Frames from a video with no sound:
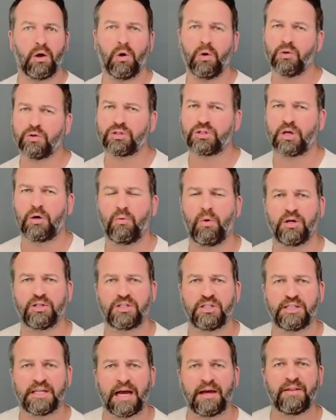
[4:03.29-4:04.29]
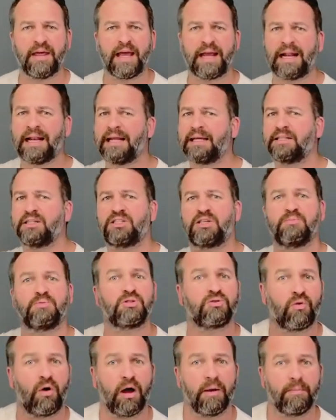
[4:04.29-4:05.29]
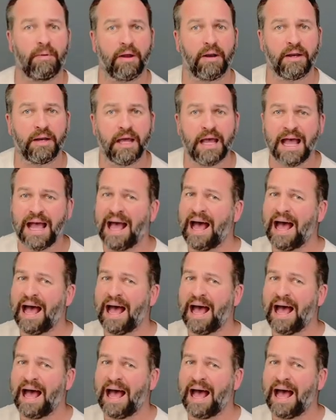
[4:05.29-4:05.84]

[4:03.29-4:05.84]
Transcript: Also, whilst you're down there, click the subscribe button